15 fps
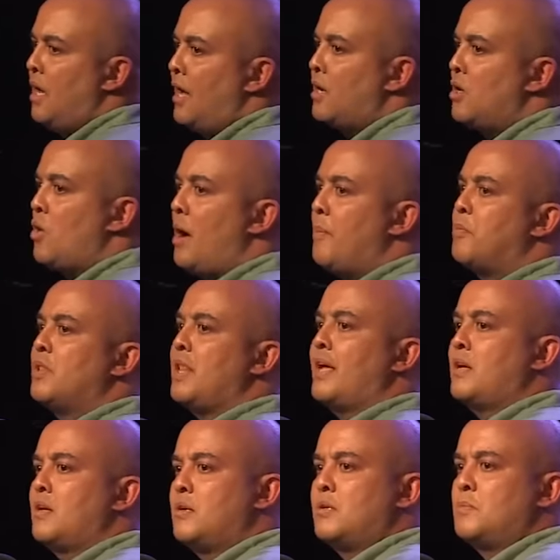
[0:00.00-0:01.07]
I grew up with
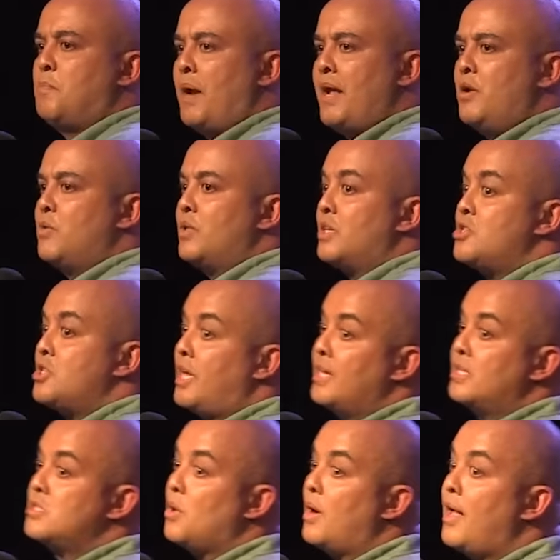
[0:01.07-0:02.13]
like, played with the
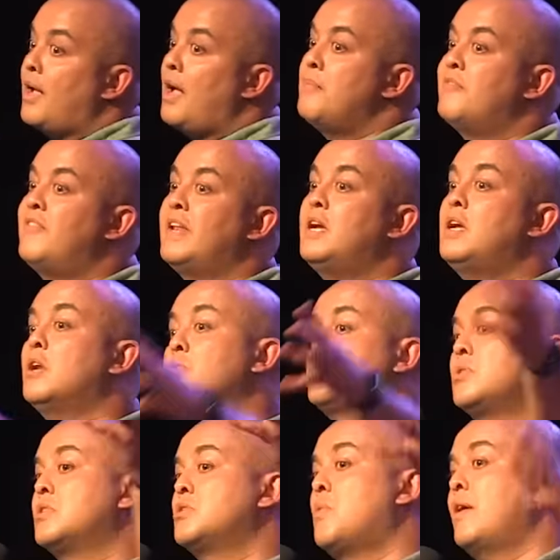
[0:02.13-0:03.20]
kids, or like, I'm very
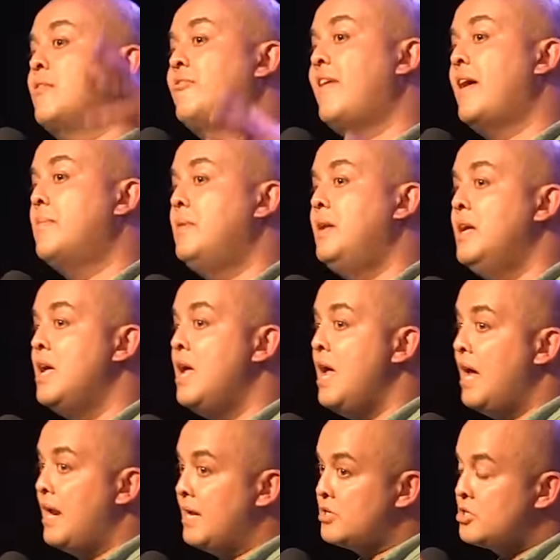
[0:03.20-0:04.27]
close to this one family,
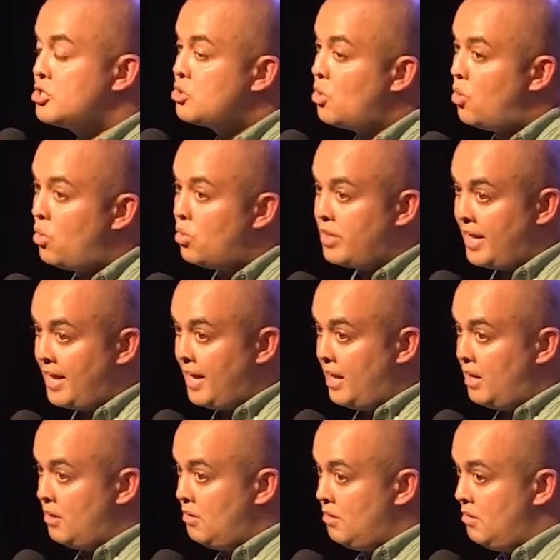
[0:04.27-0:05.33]
and I saw
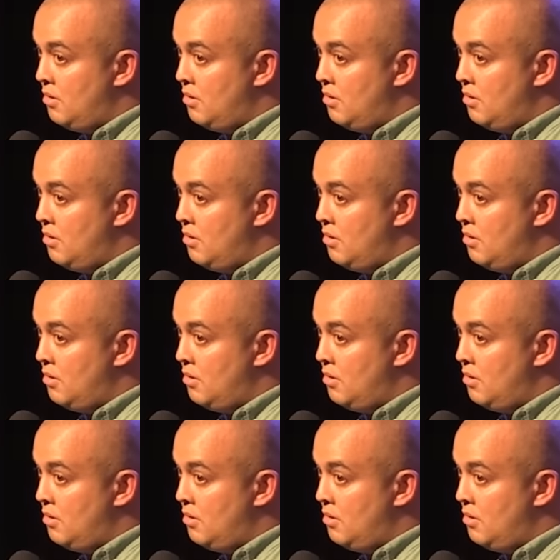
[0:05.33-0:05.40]
there,